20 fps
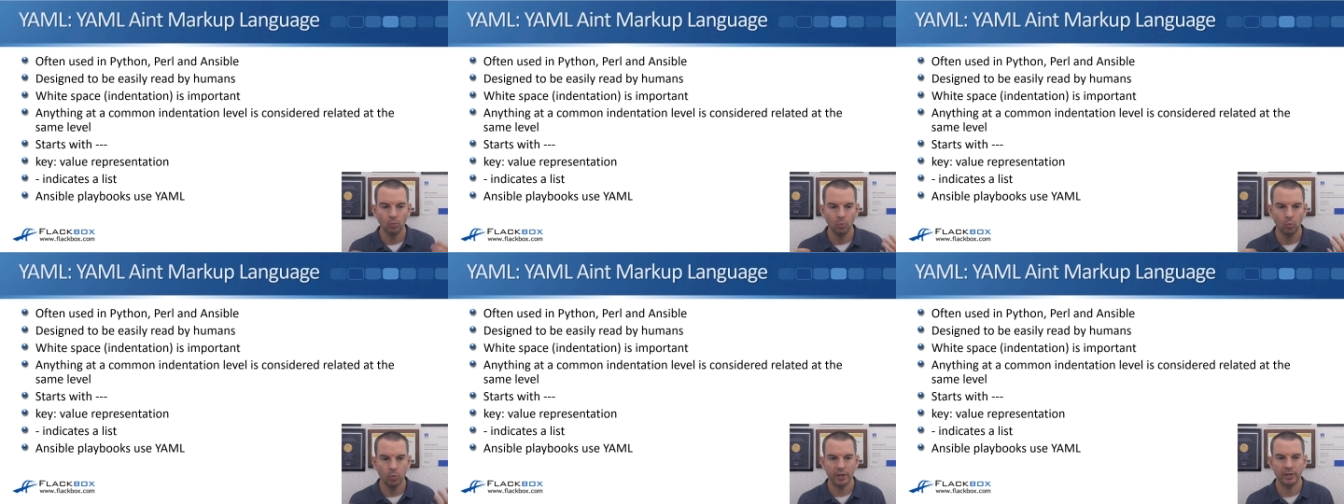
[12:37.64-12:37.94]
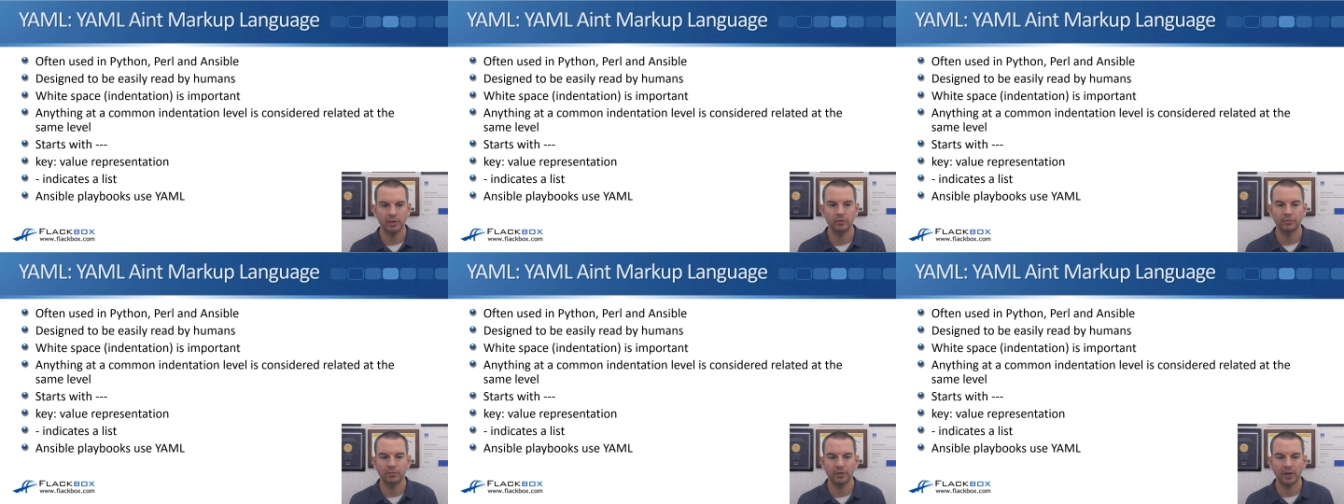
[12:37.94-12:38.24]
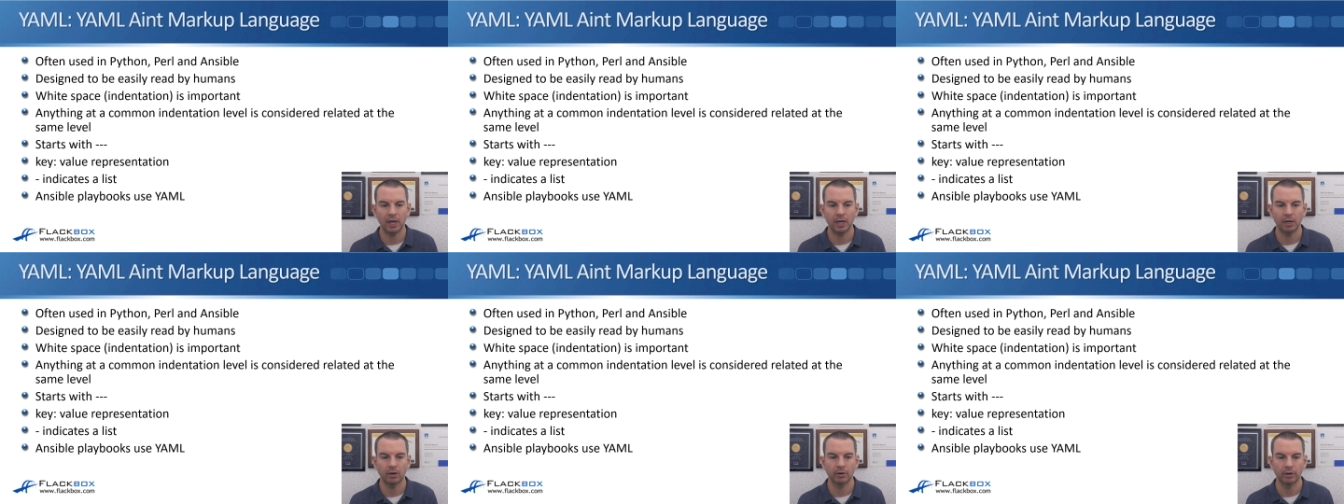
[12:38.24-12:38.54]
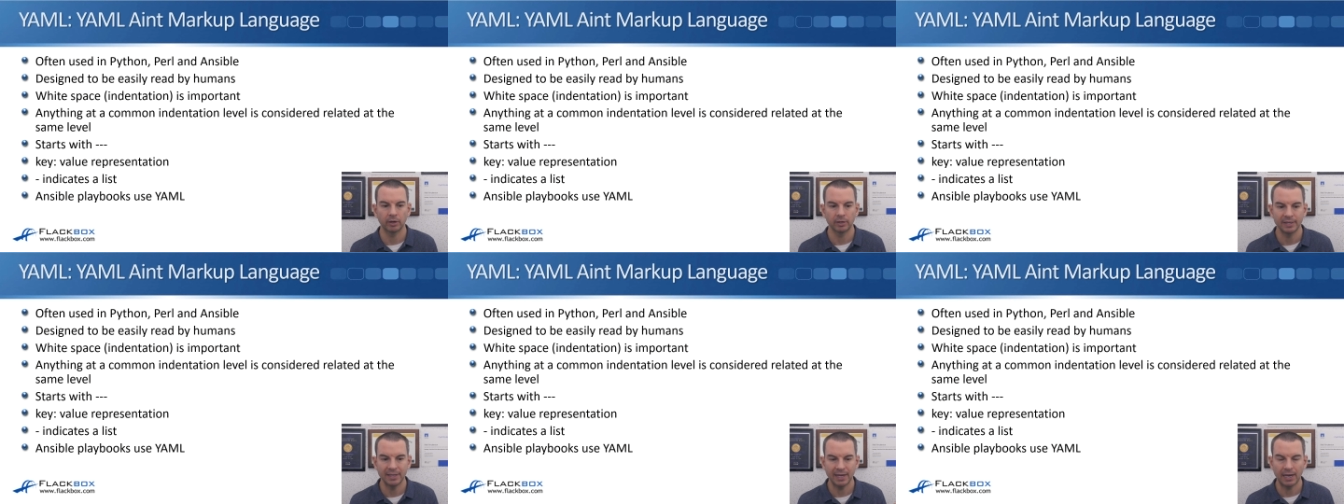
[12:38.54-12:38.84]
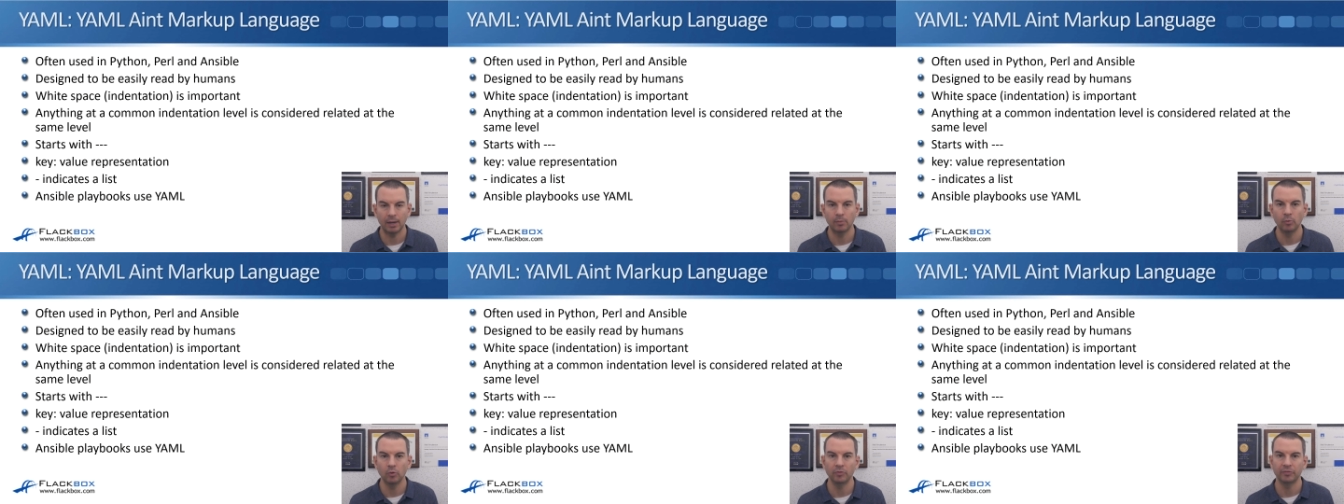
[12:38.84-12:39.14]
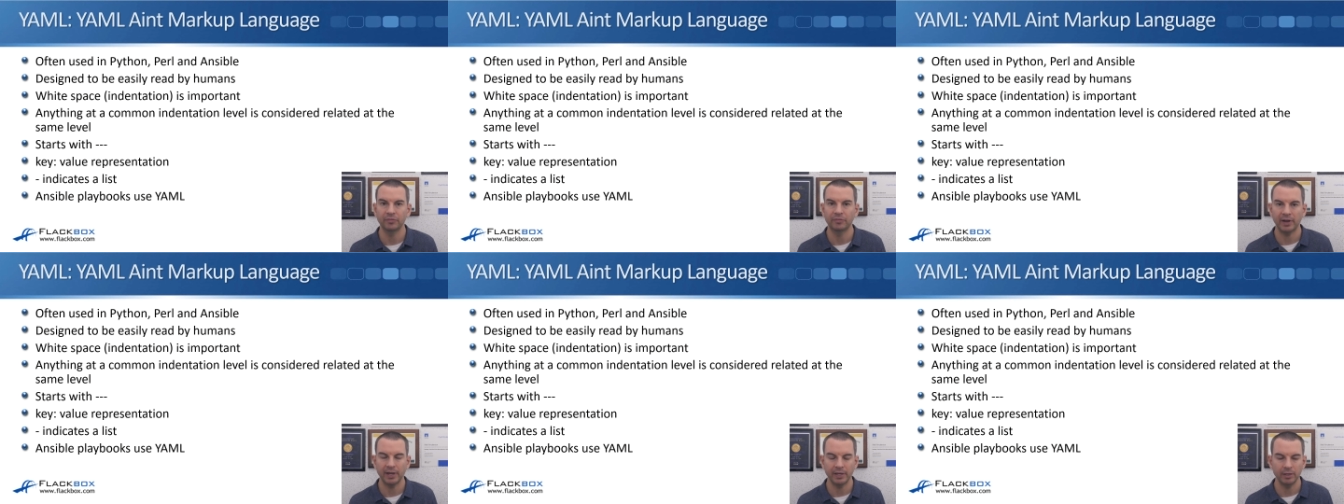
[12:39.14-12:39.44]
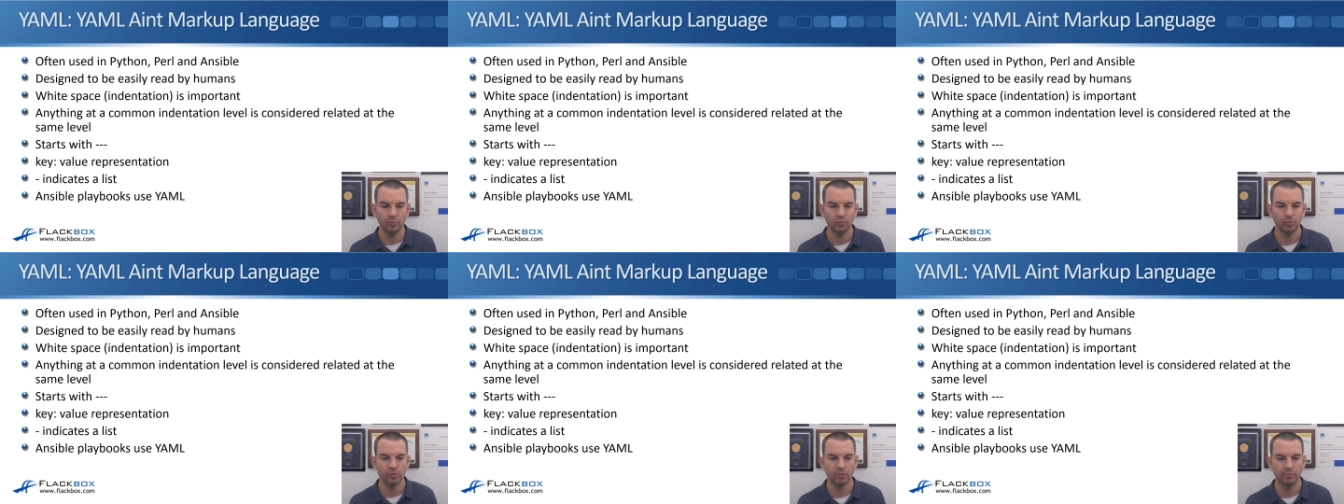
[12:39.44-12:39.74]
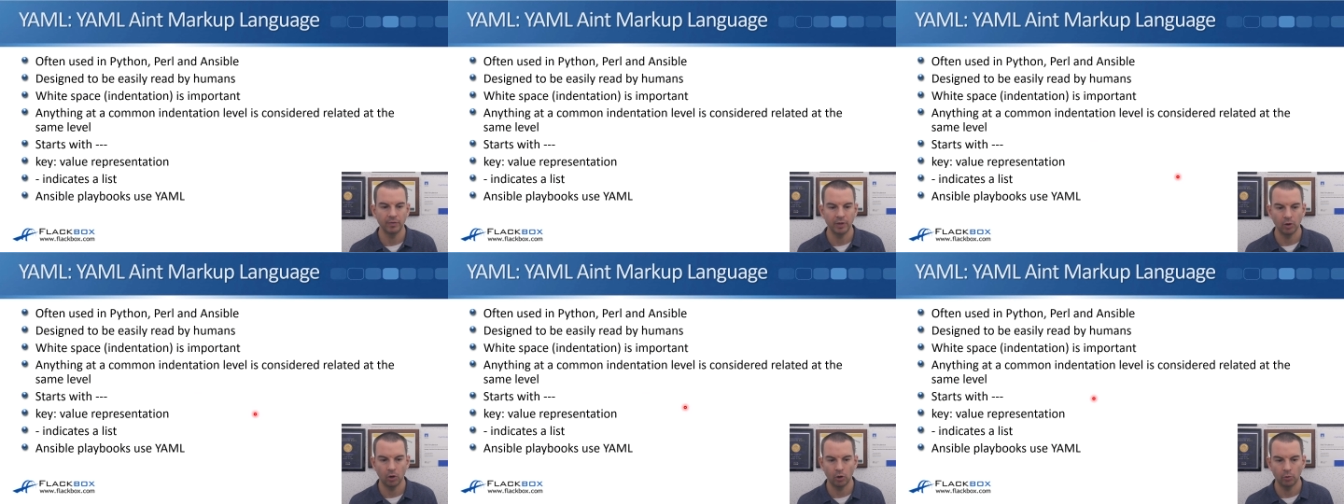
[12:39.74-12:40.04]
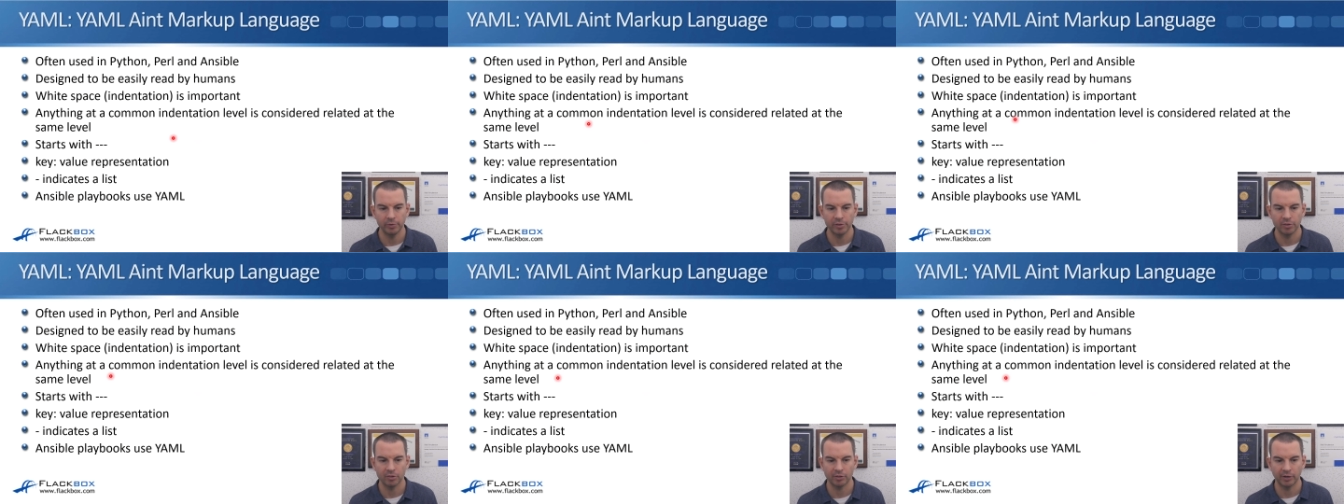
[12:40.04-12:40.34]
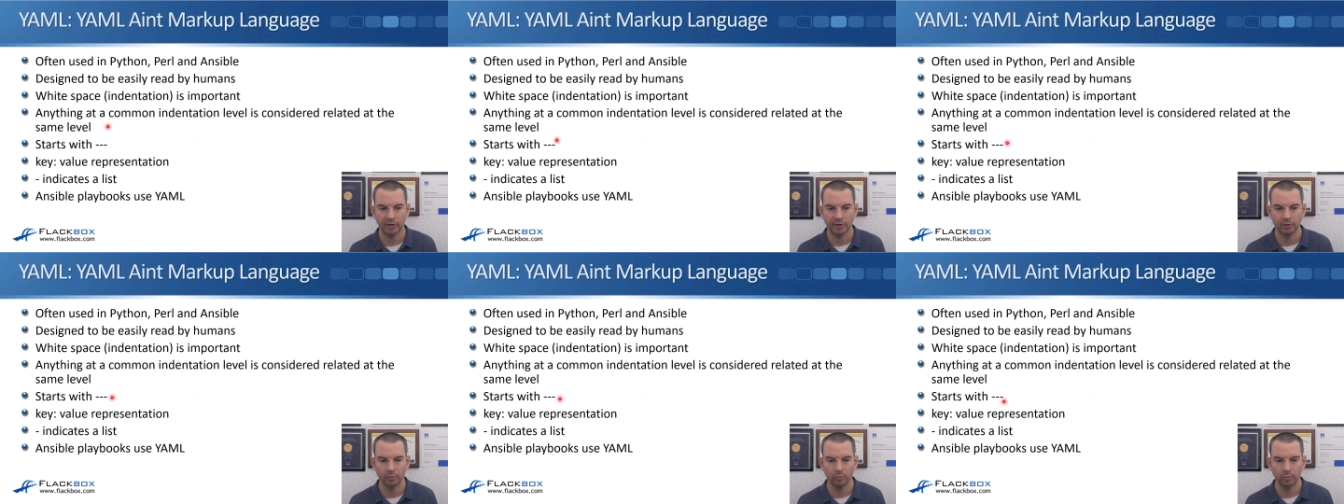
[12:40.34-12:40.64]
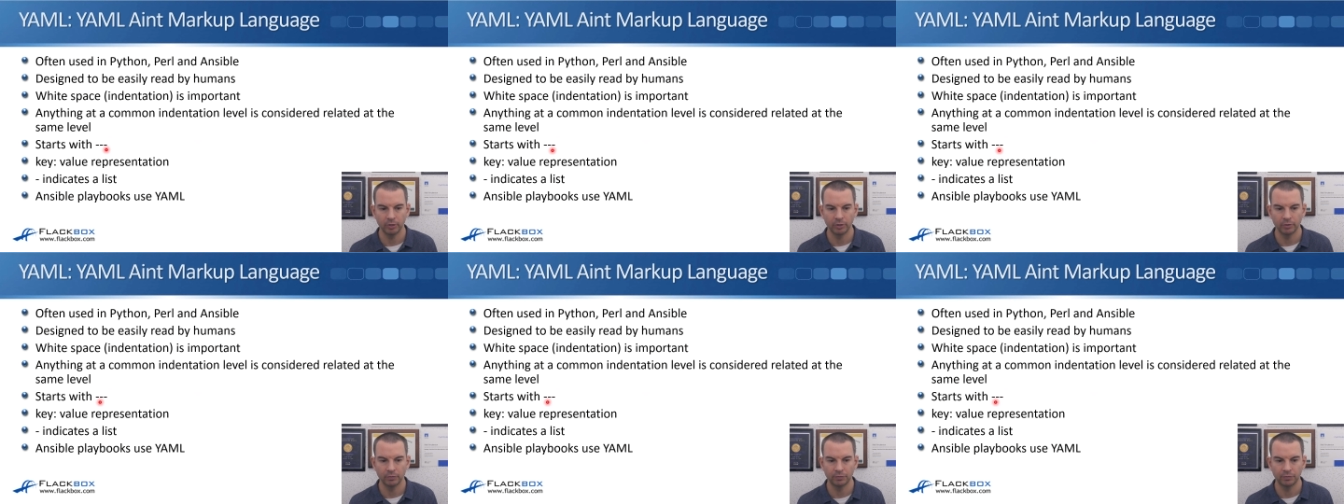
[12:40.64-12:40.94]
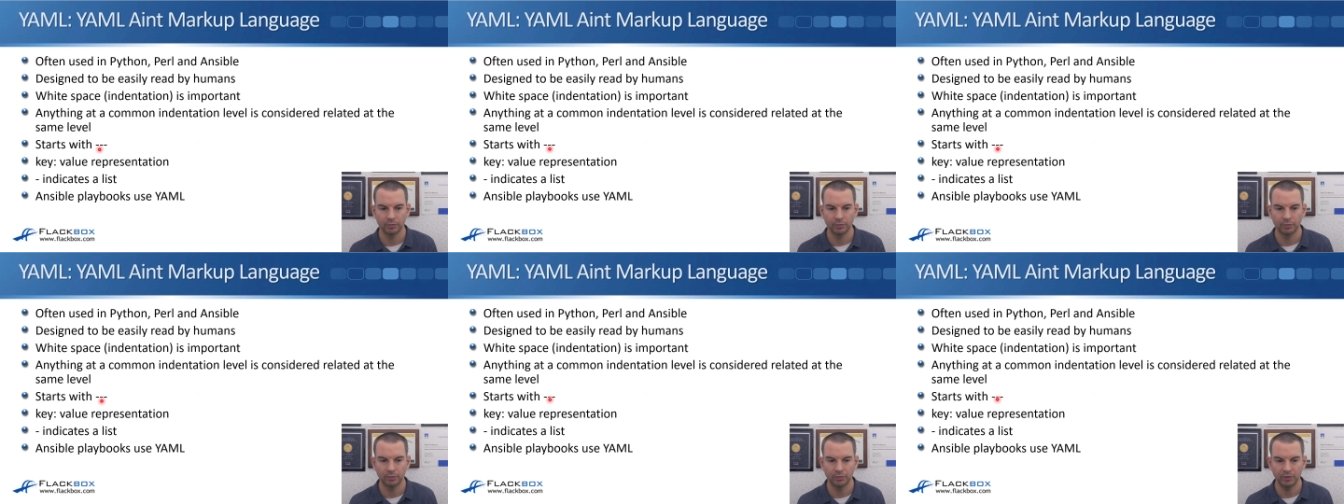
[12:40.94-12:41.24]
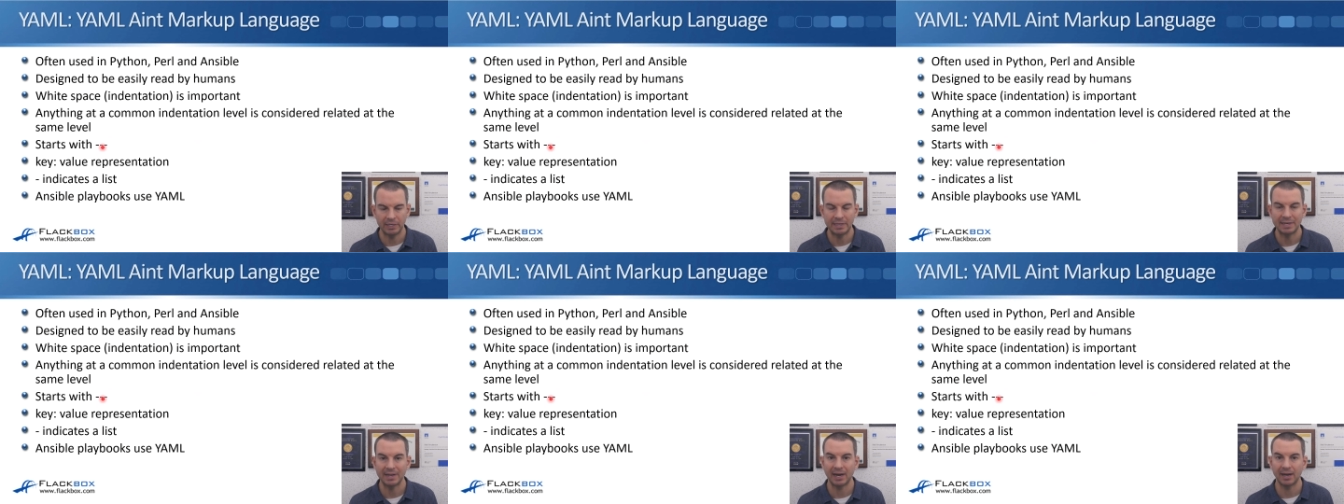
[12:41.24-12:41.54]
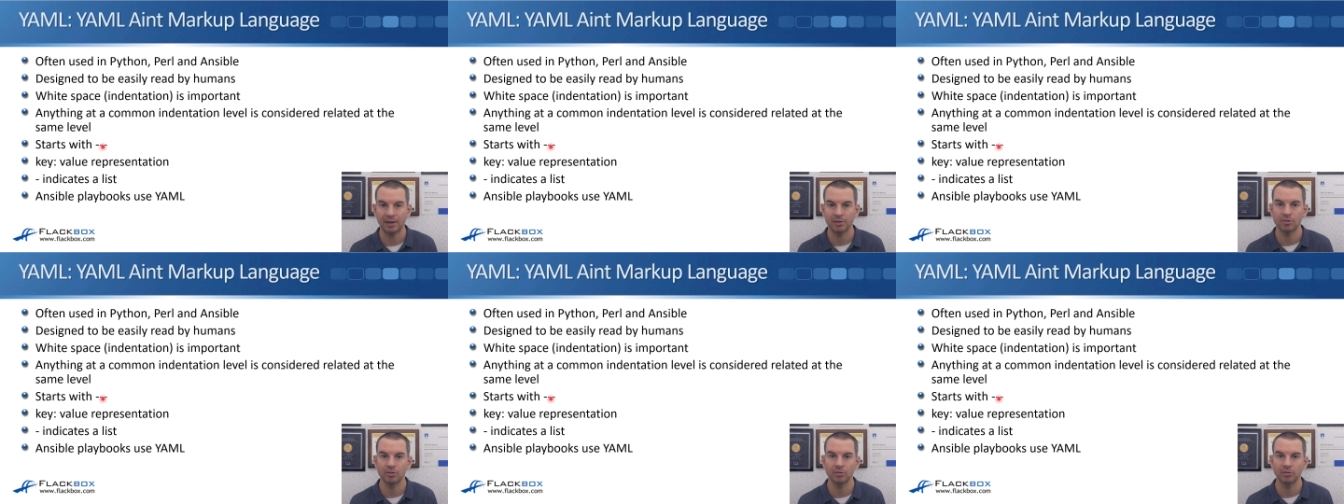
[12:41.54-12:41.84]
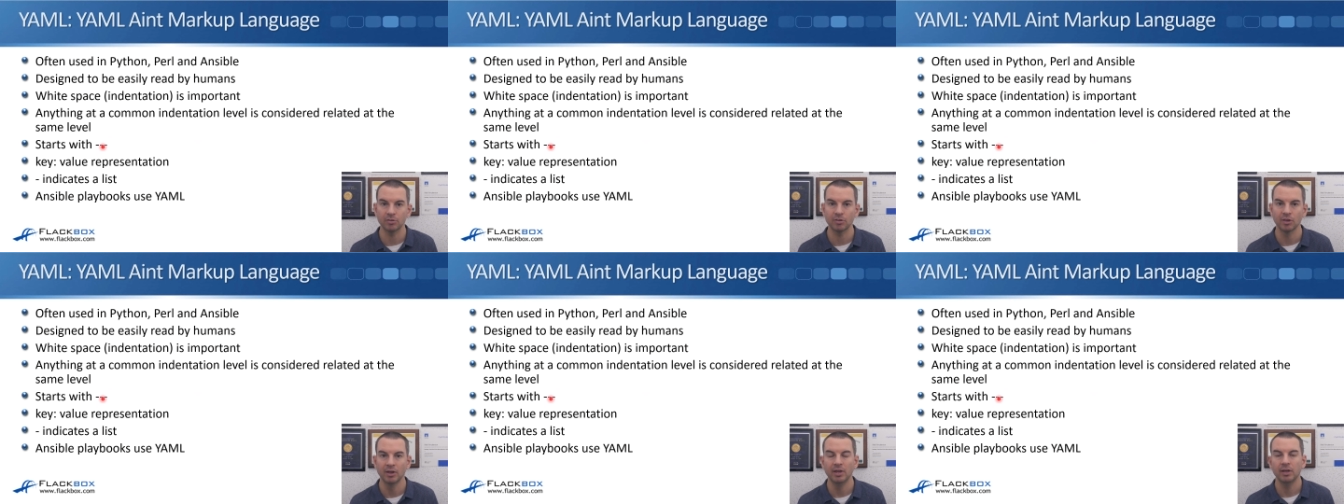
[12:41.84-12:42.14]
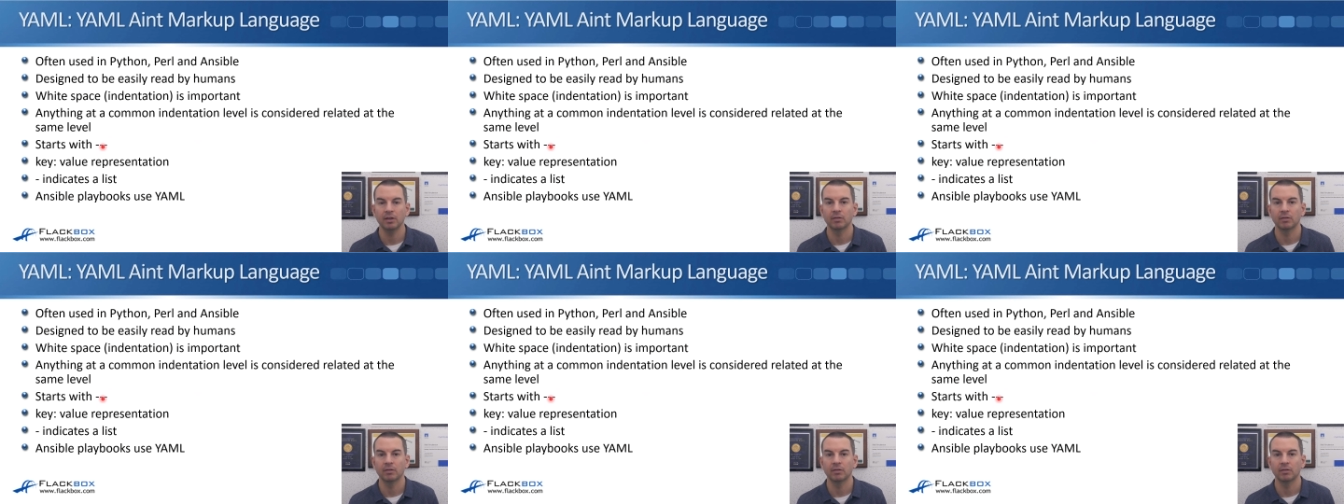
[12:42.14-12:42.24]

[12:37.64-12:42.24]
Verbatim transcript: With our YAML files, they always start with three dashes.